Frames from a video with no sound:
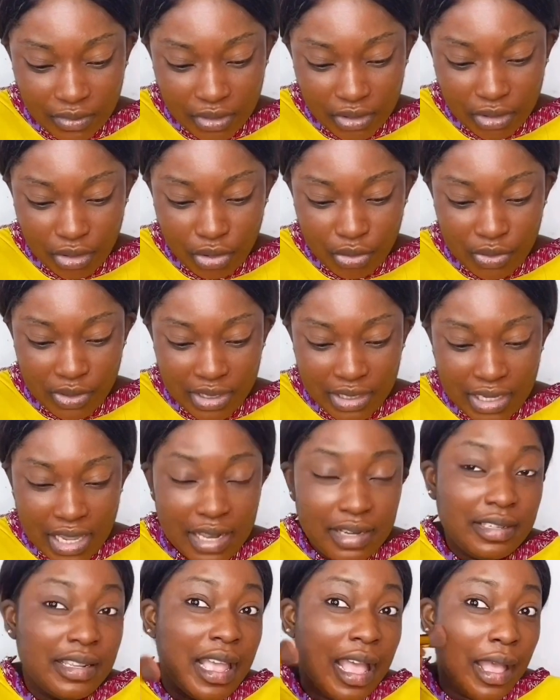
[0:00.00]
To a
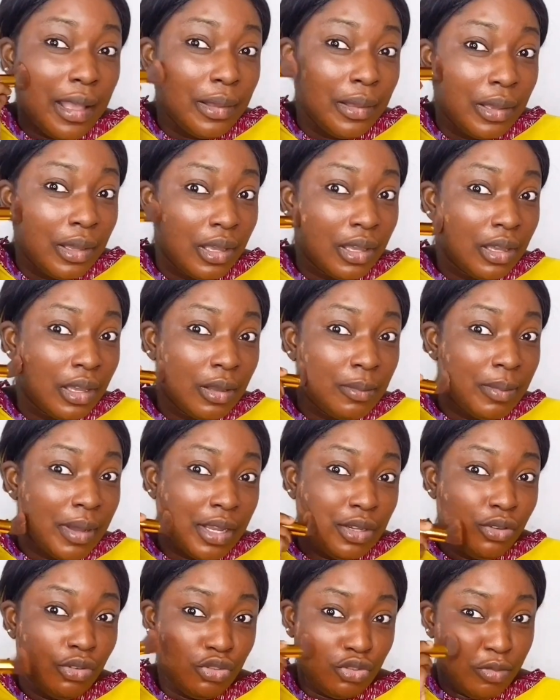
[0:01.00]
scadia, but
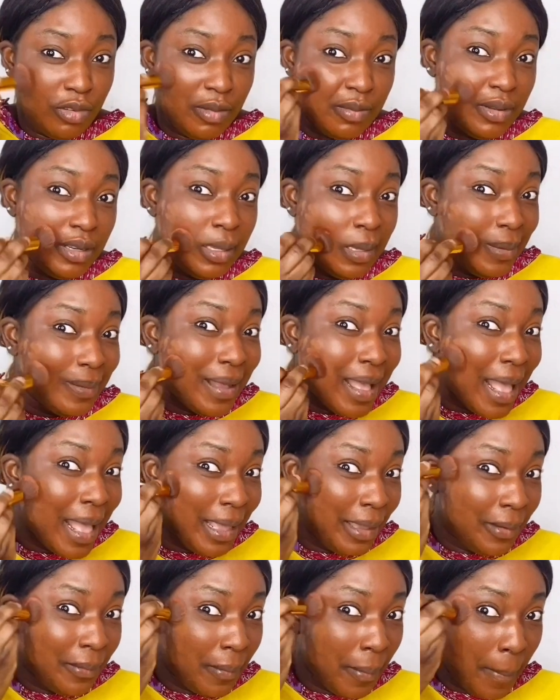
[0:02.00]
you should be blade. Why?
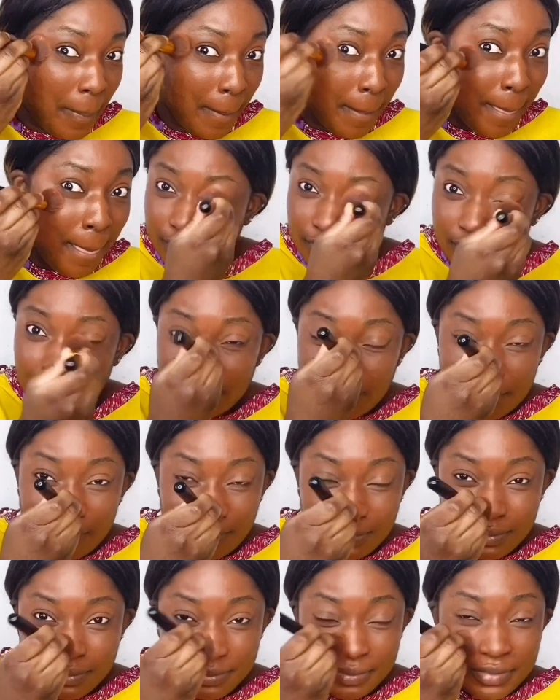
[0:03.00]

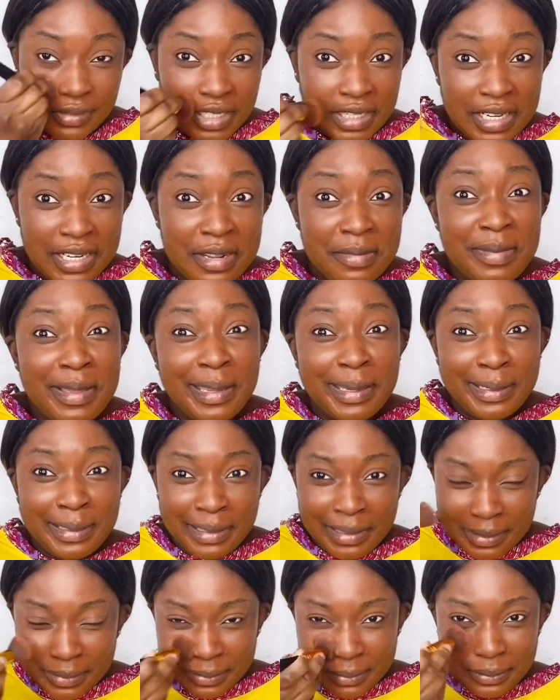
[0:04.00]
And then the
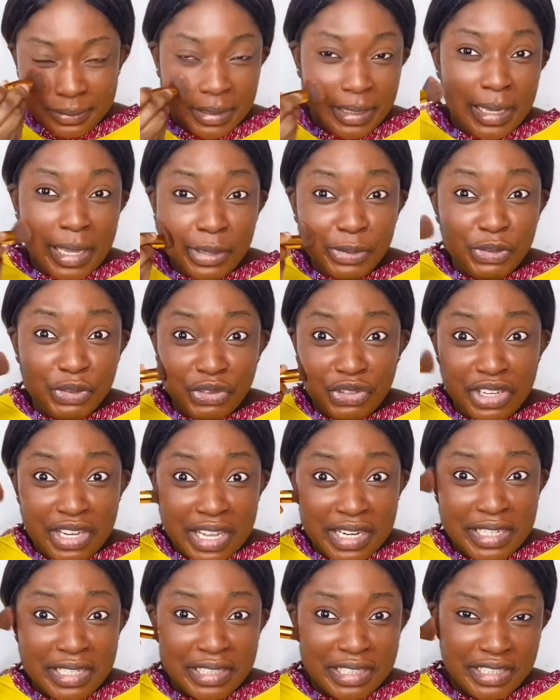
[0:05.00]
baby, you catch you in
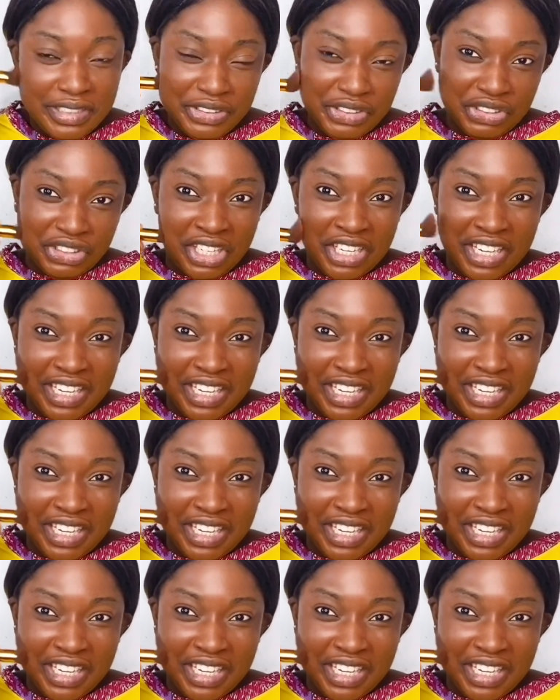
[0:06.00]
English.